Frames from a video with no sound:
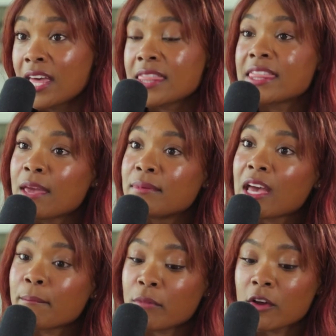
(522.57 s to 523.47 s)
They
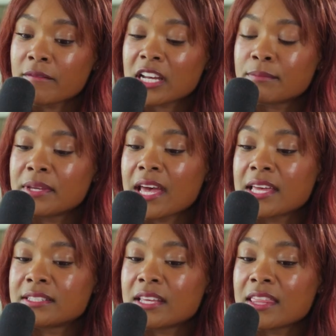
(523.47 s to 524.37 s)
become perfect because